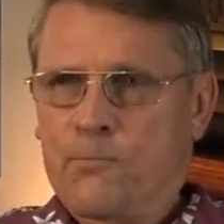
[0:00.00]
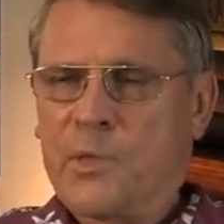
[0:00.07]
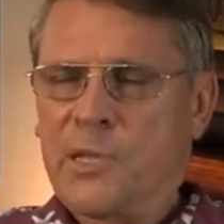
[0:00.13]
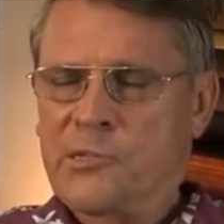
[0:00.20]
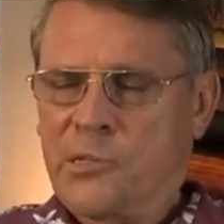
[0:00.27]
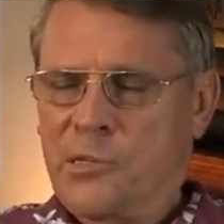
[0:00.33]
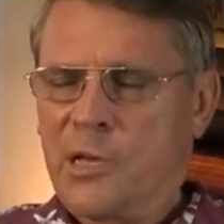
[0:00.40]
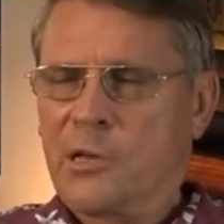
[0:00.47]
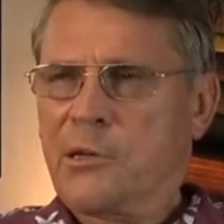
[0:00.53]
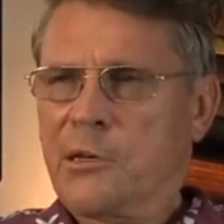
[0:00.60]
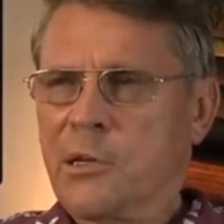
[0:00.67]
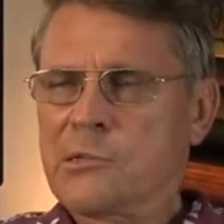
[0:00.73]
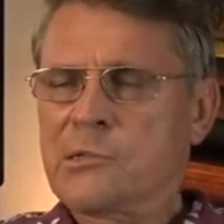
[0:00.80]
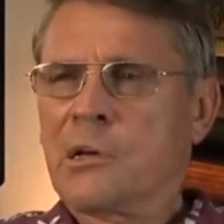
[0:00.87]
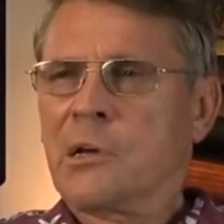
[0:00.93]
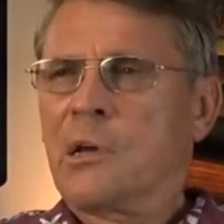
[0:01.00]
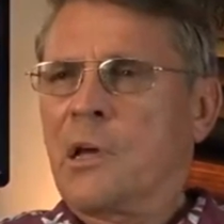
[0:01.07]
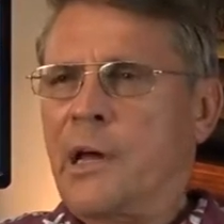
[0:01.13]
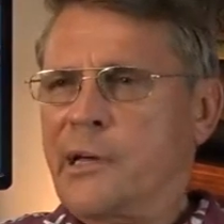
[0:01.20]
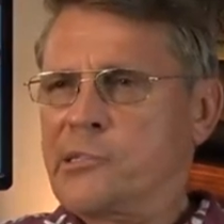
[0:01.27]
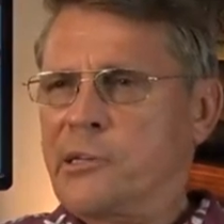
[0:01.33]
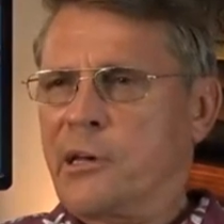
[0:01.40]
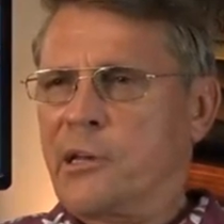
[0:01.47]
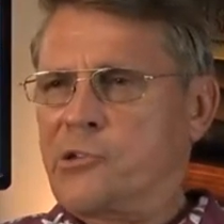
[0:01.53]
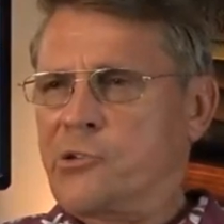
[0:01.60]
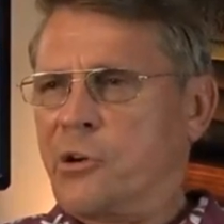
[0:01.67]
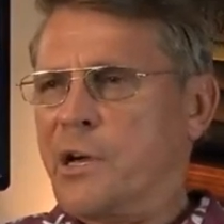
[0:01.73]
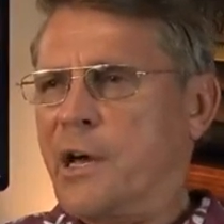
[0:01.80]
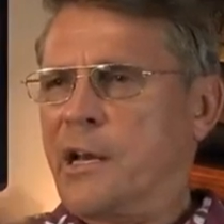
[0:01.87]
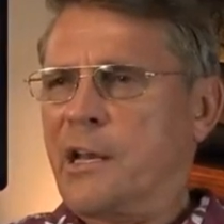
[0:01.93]
They said, yeah, he does. I said, does
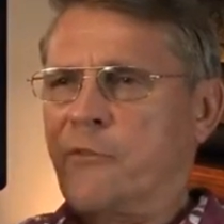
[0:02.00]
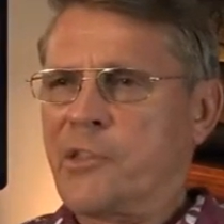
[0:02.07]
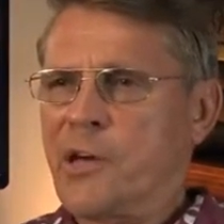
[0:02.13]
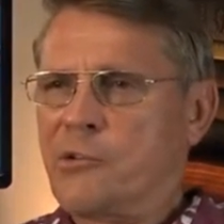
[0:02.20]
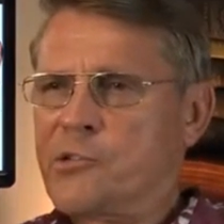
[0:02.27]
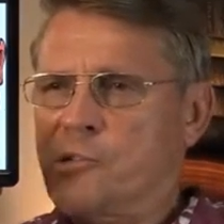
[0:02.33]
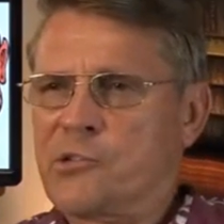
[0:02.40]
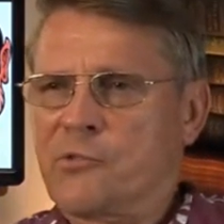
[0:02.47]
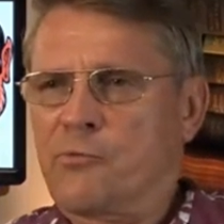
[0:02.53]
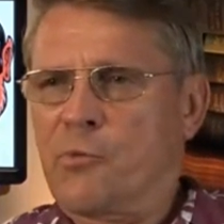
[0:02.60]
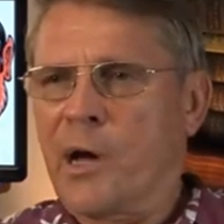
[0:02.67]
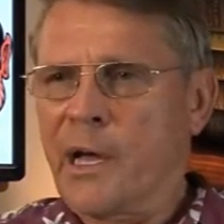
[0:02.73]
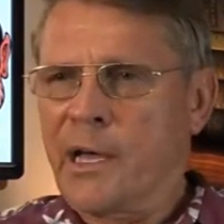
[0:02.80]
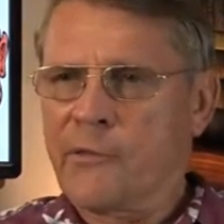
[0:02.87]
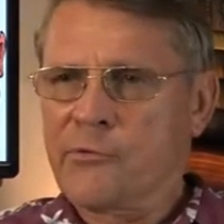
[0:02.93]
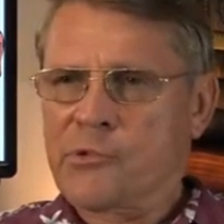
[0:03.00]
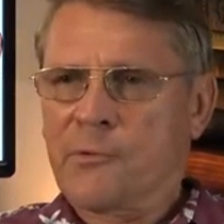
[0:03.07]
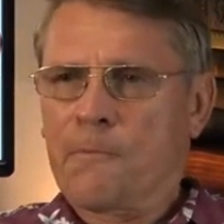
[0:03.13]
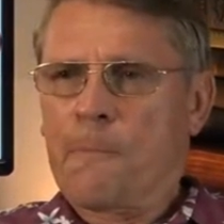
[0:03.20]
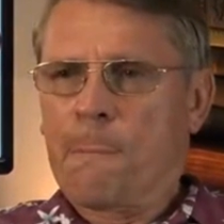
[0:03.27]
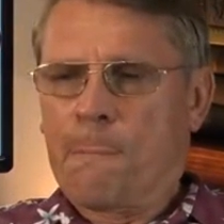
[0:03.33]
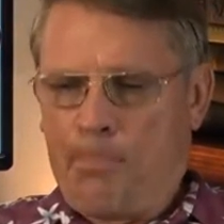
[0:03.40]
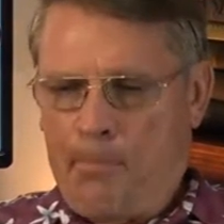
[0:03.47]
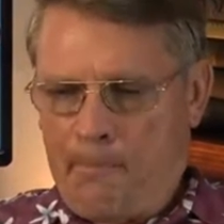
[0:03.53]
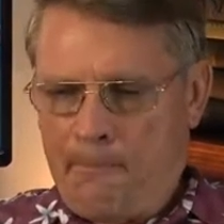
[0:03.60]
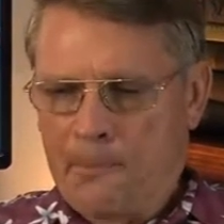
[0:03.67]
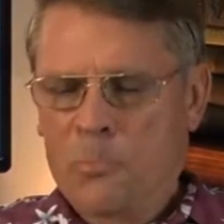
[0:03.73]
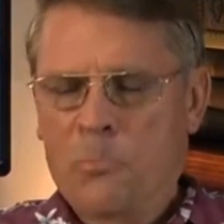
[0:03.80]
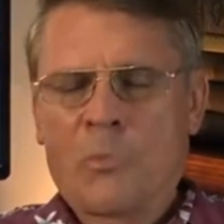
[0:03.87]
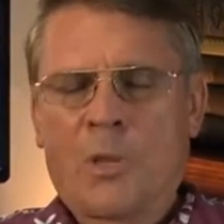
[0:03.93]
your God have thousands of wives?
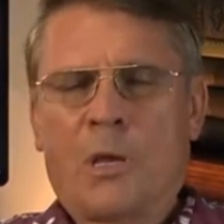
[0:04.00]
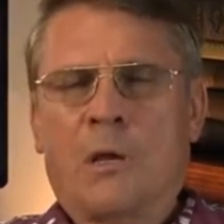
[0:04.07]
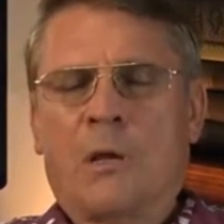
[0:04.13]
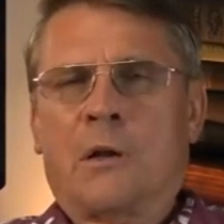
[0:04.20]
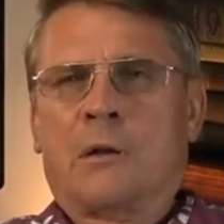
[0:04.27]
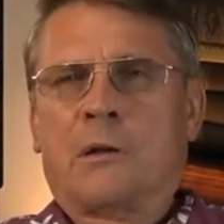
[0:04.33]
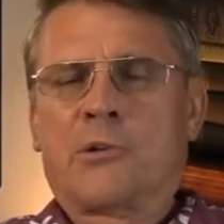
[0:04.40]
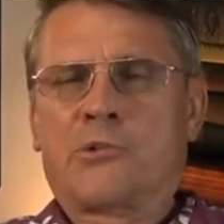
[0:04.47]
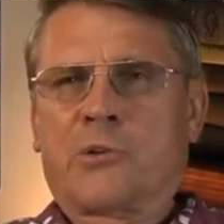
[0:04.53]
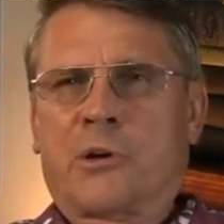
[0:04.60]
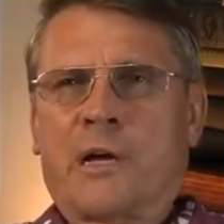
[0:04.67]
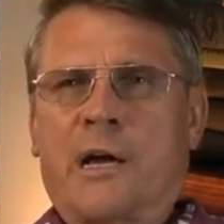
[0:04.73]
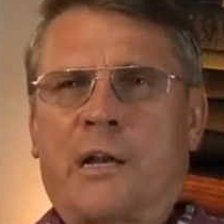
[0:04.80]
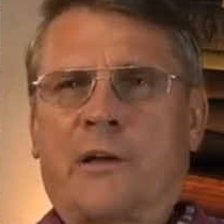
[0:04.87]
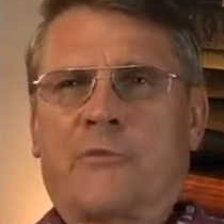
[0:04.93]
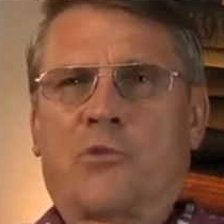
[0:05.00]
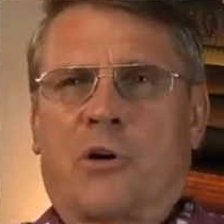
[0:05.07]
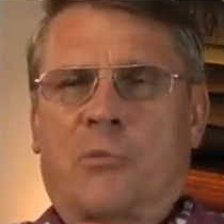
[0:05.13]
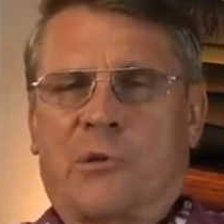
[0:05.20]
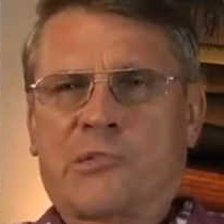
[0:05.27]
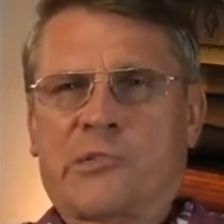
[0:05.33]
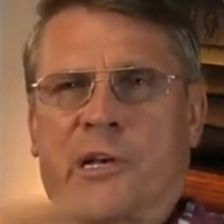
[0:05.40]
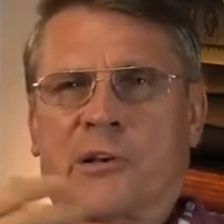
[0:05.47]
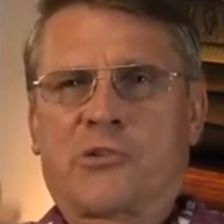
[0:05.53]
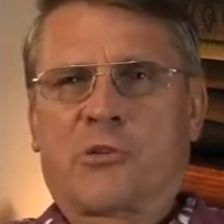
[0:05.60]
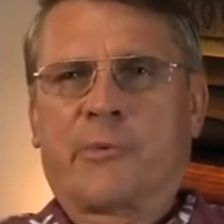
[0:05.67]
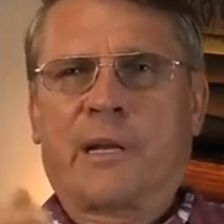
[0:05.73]
Does your God have normal sexual